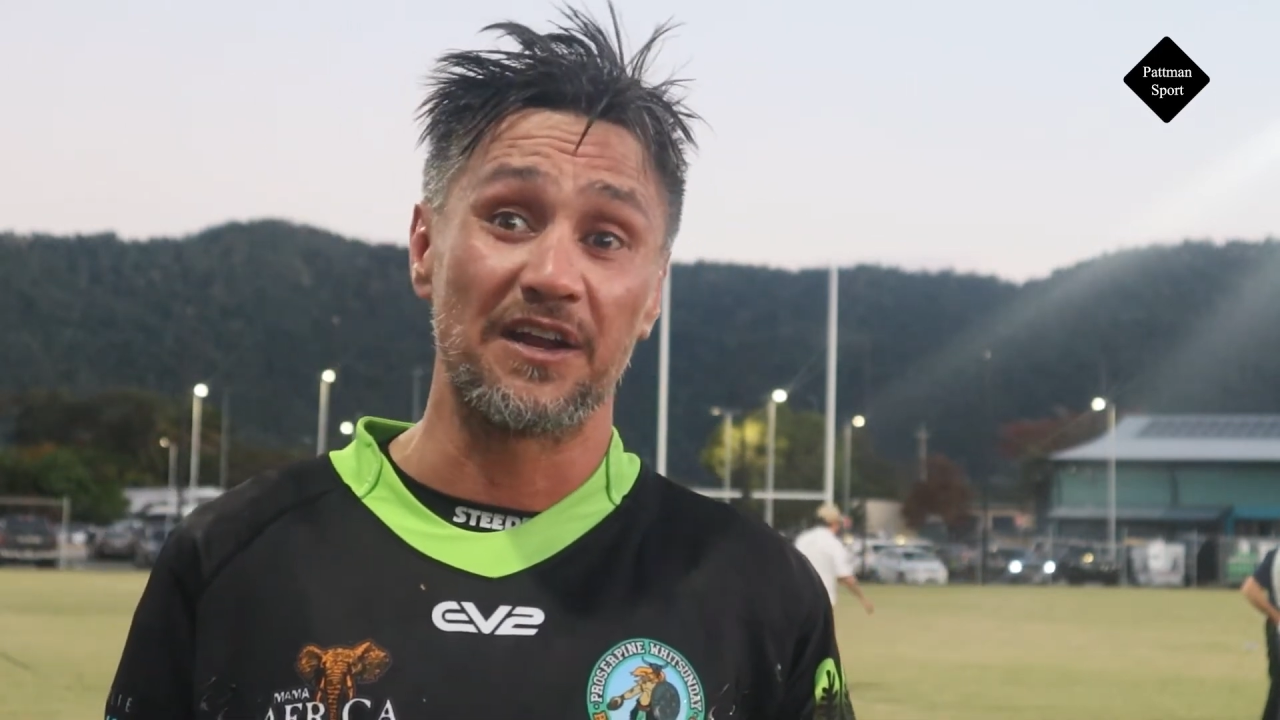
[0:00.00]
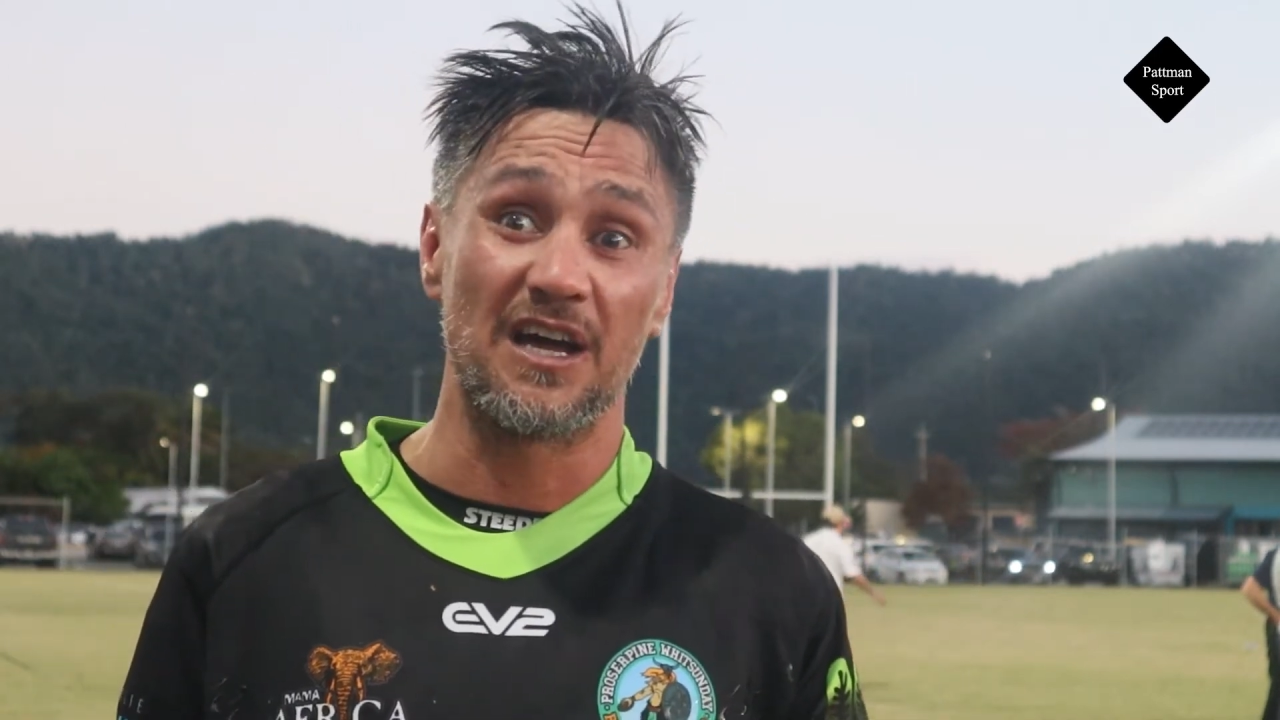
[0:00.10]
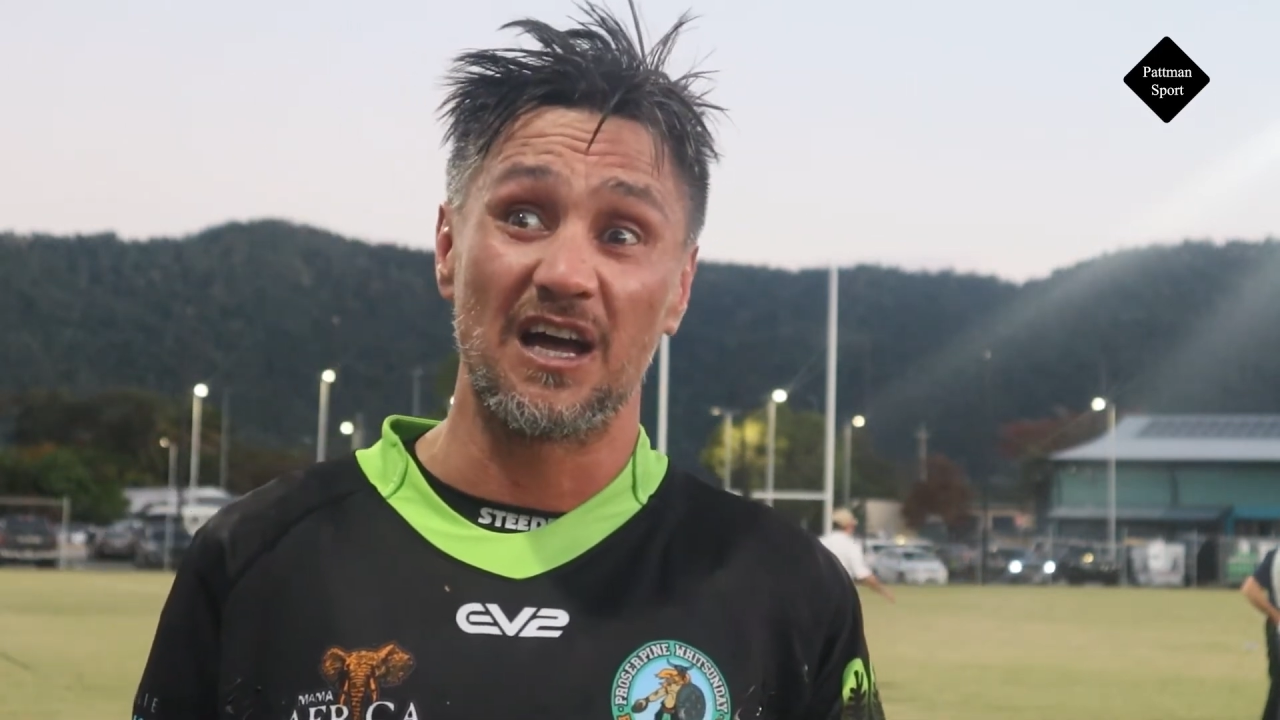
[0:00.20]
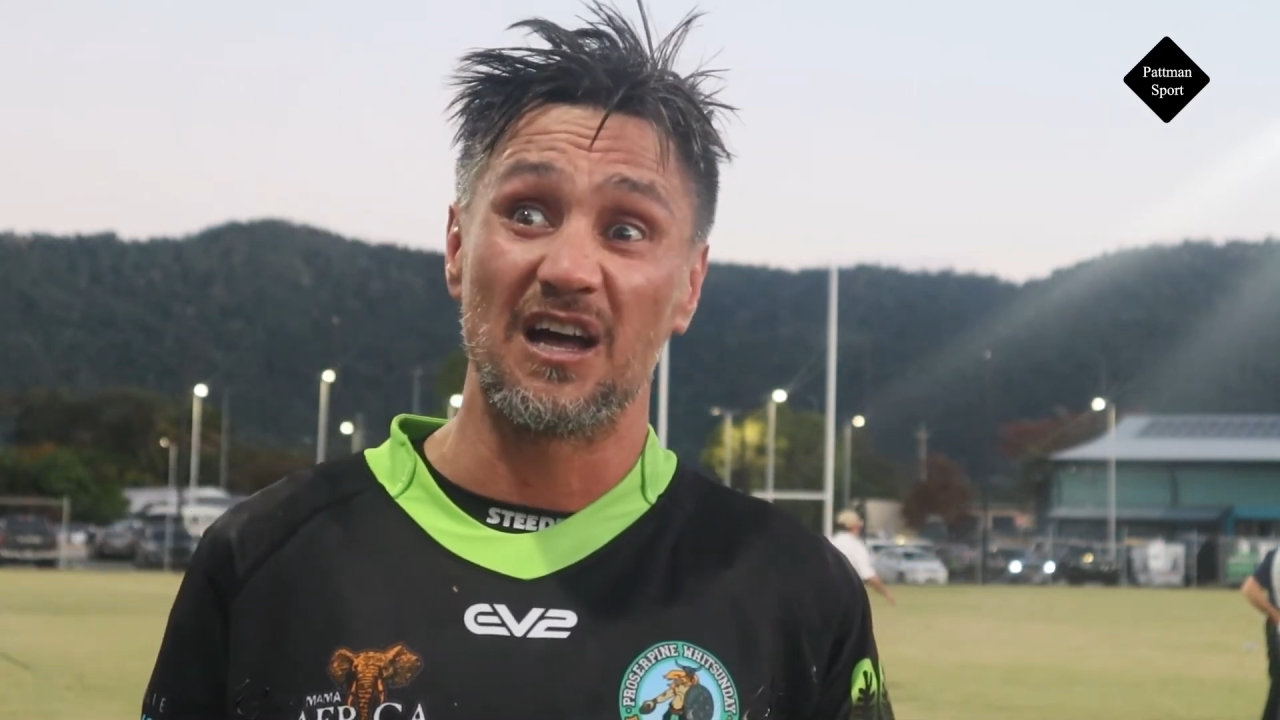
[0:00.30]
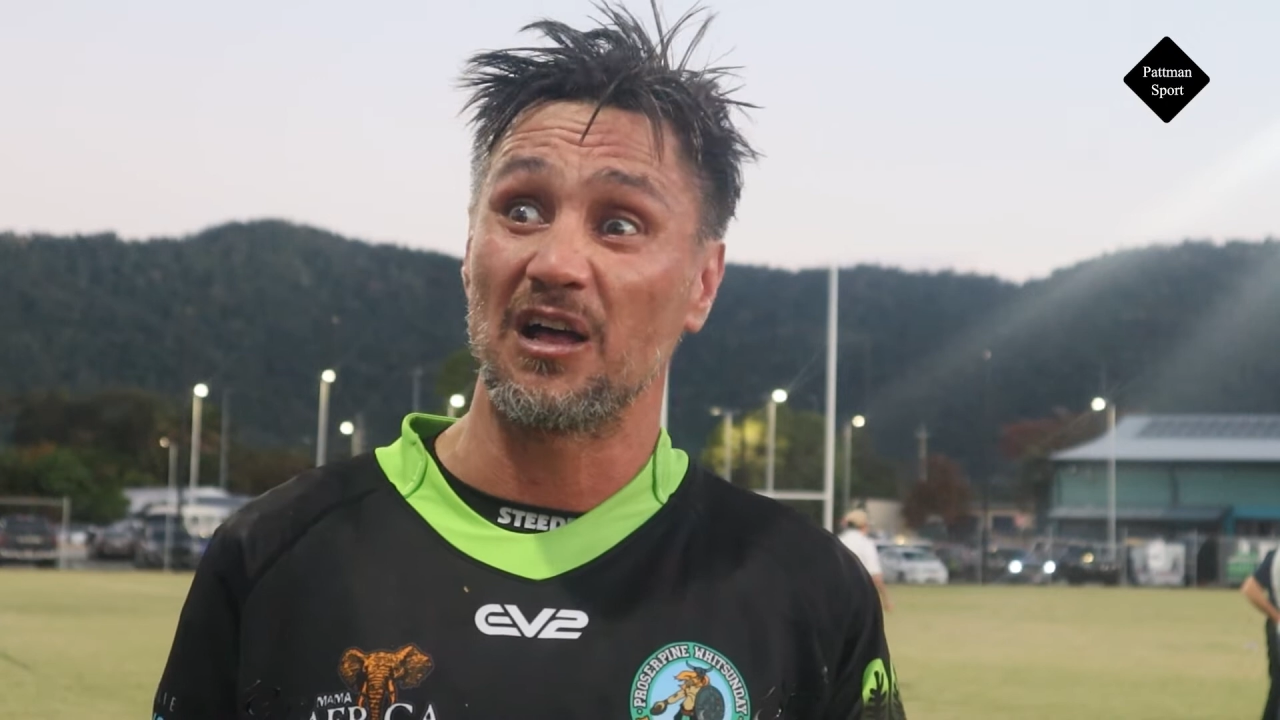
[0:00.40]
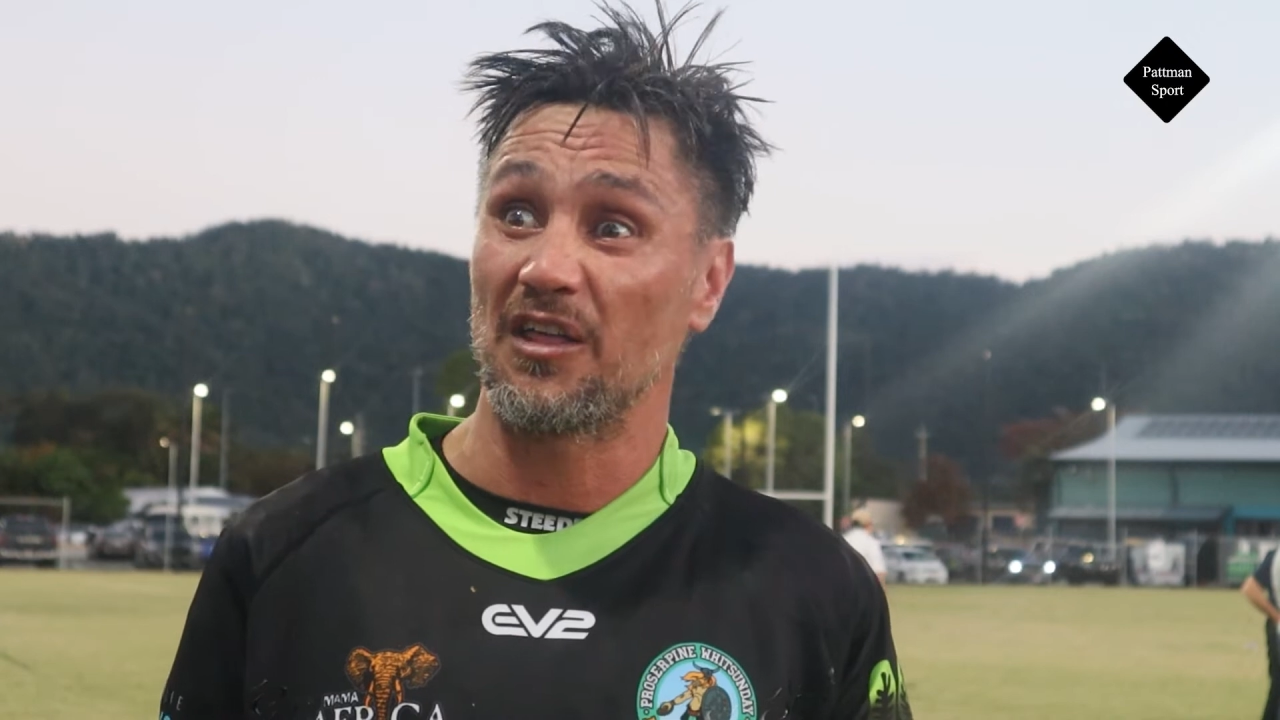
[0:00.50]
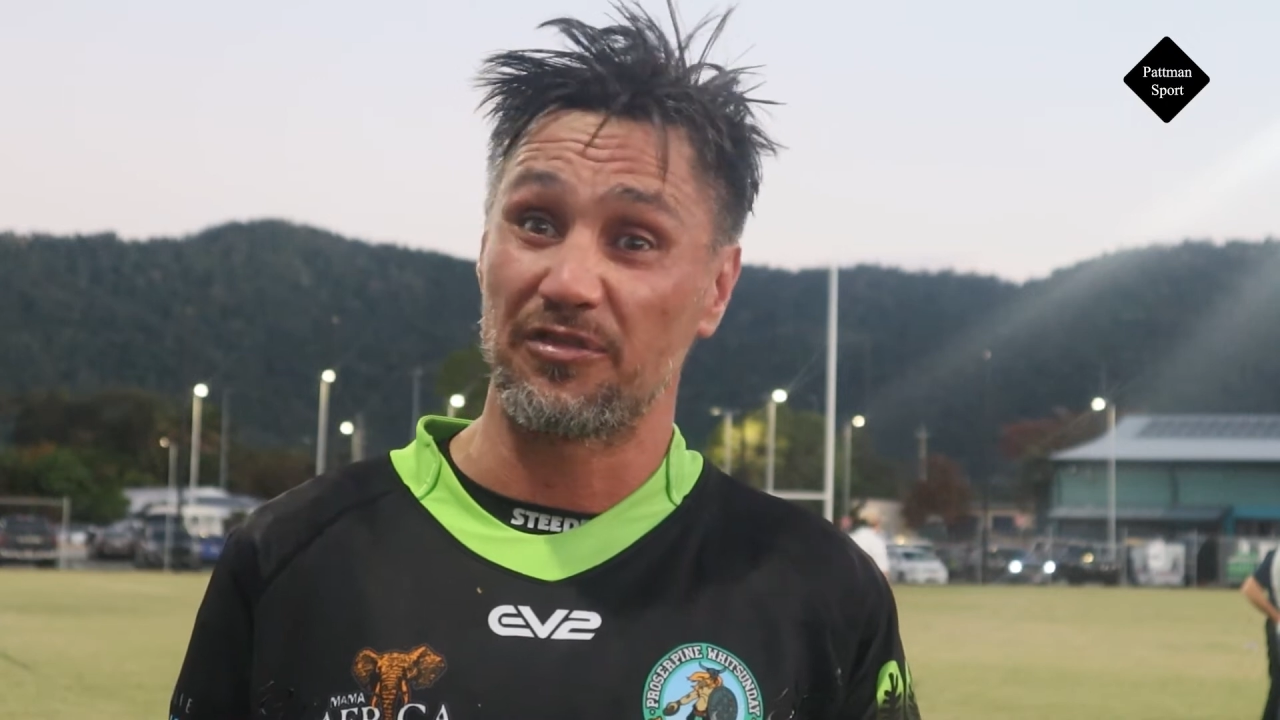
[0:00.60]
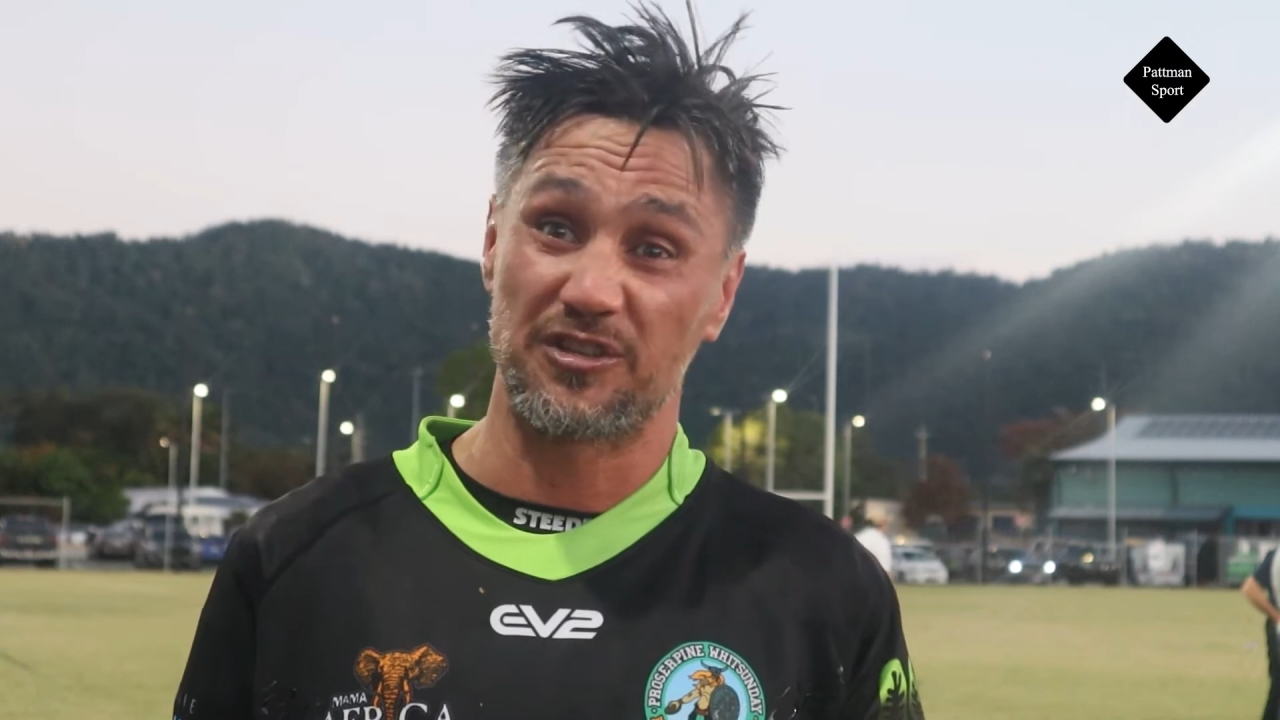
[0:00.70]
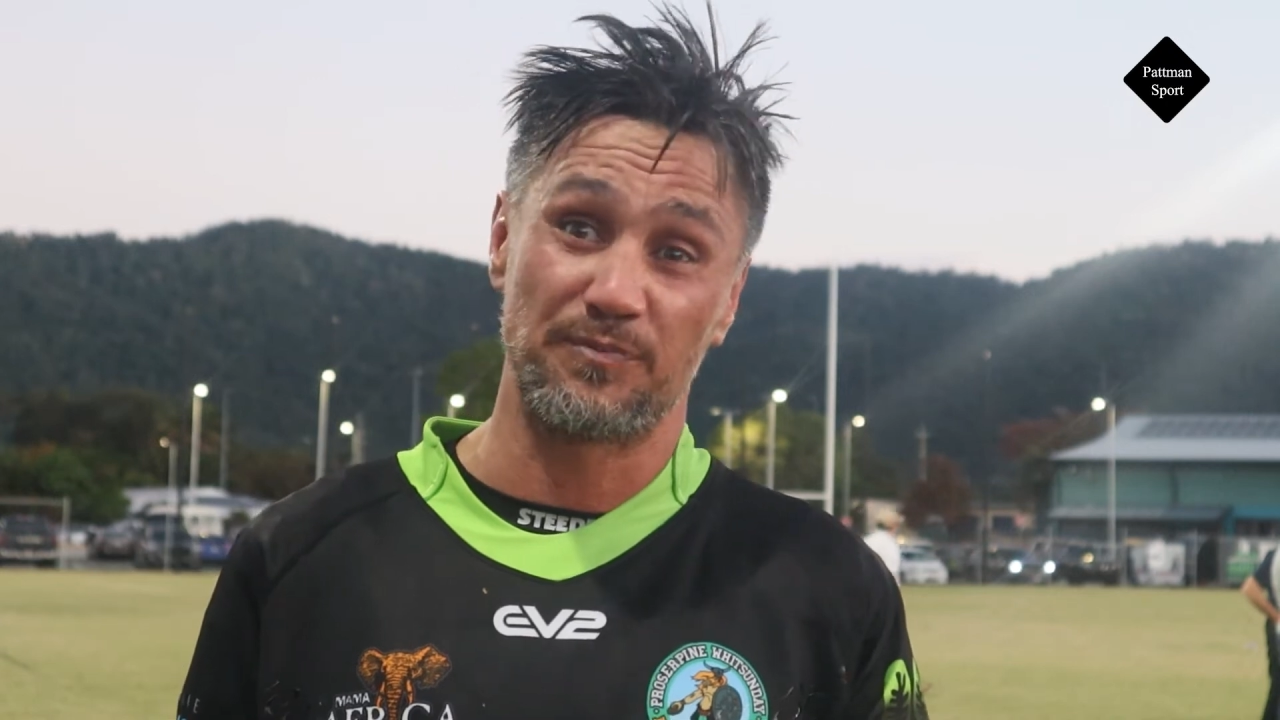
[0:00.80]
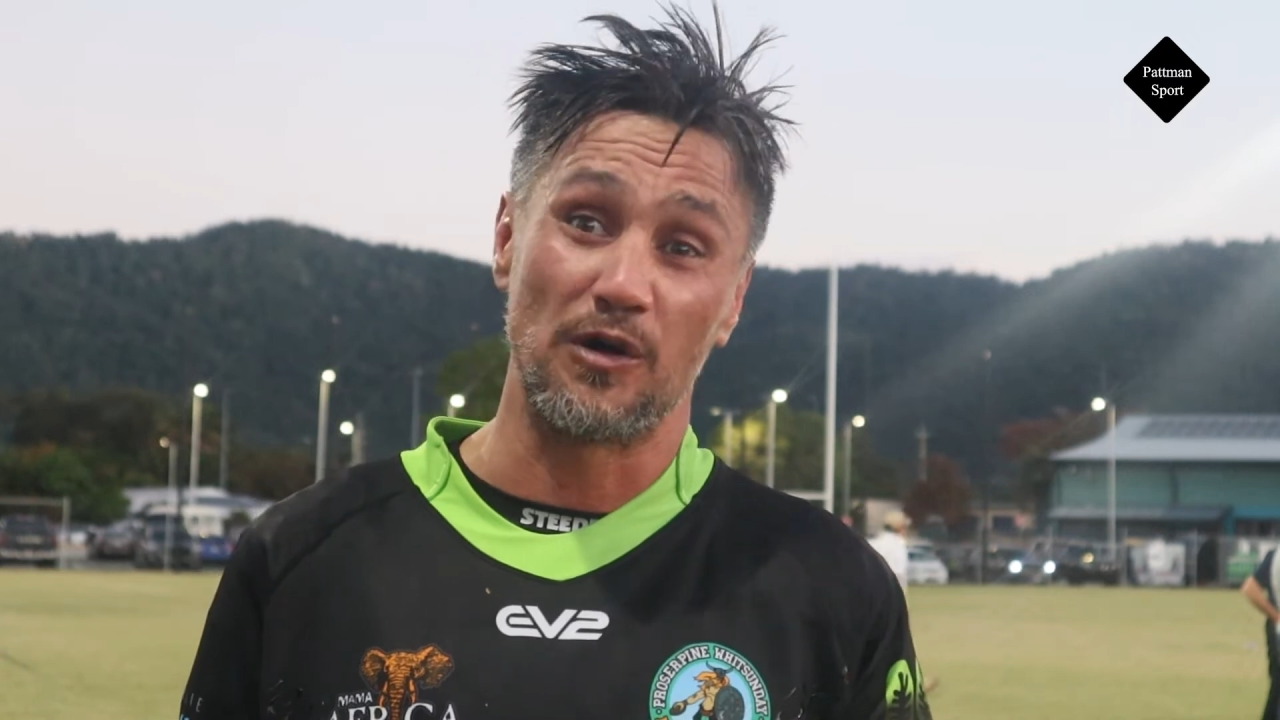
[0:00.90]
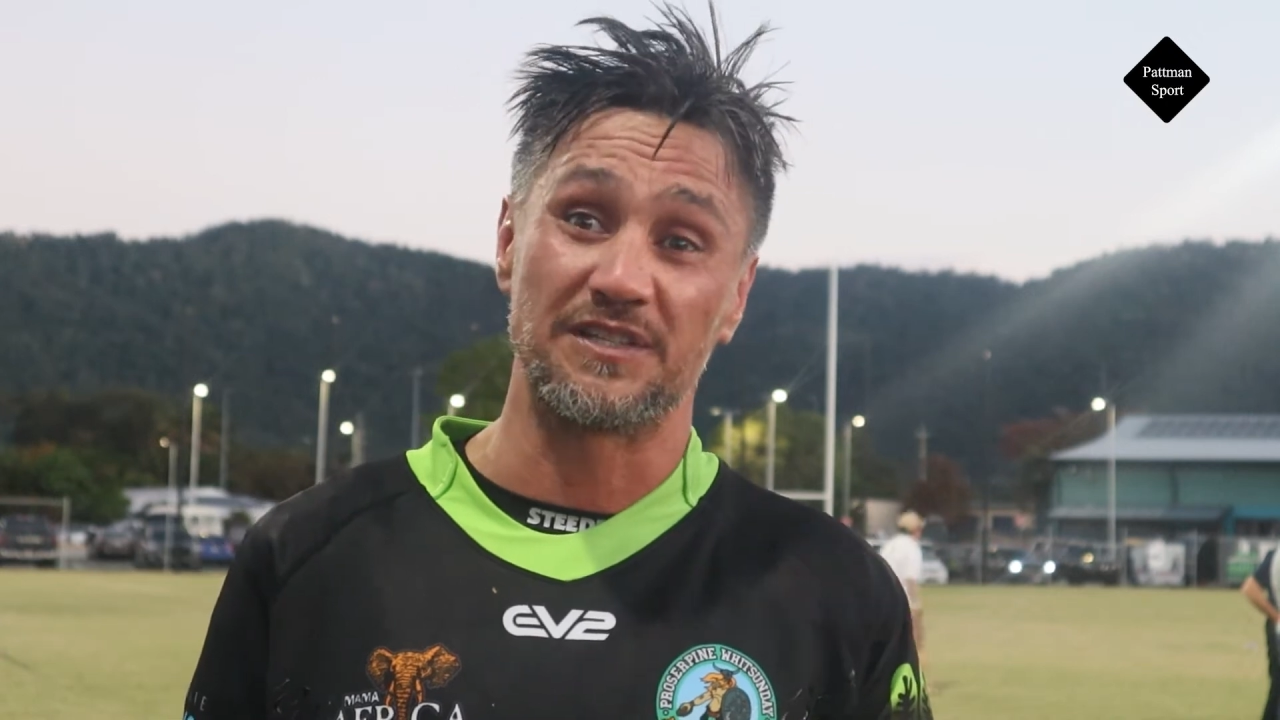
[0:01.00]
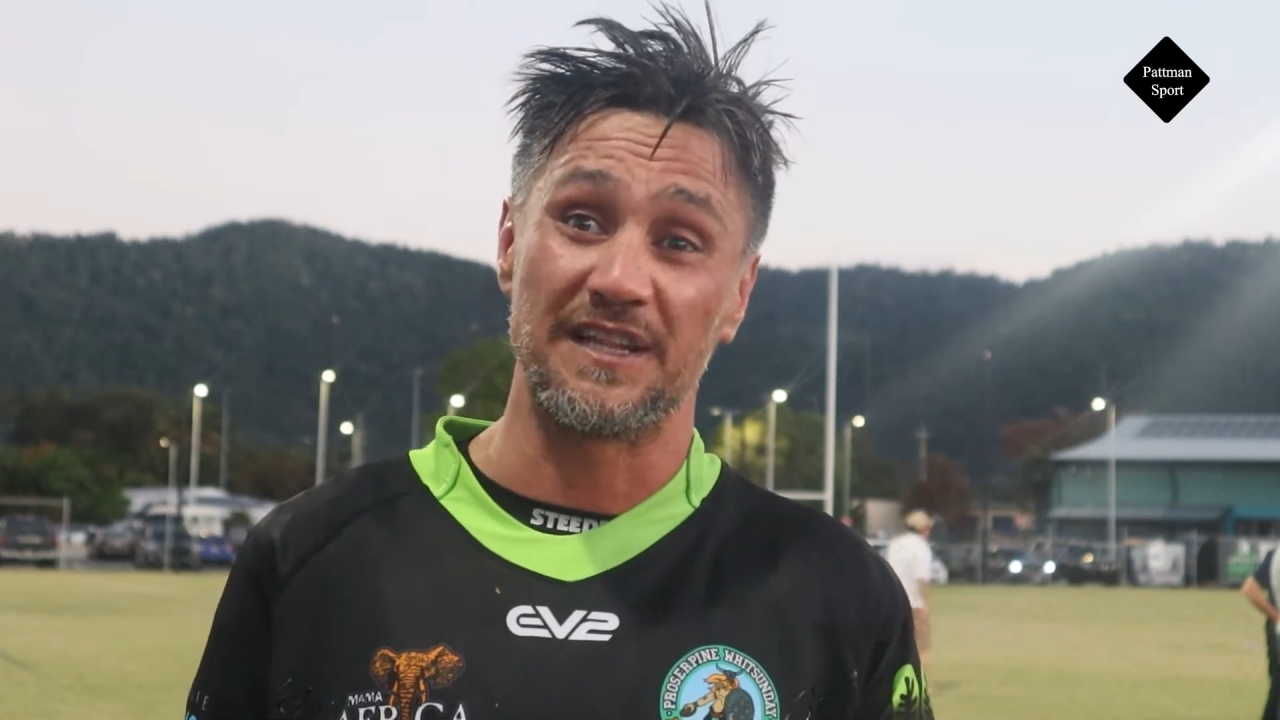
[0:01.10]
I suppose,